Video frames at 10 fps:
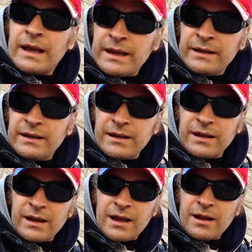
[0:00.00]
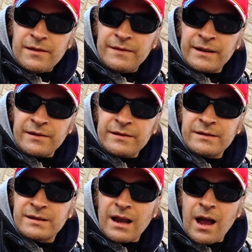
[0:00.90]
And there
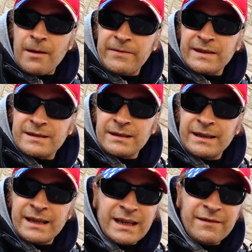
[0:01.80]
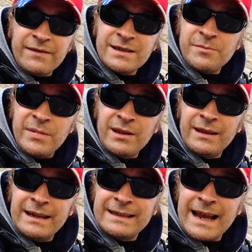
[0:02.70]
is obviously
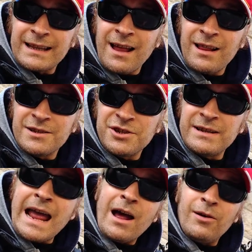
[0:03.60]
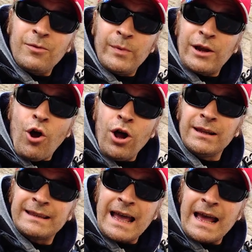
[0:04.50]
invisibility technology now. We call
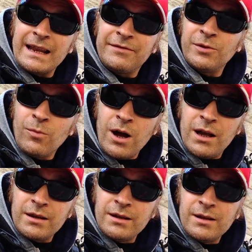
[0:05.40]
it that if you want.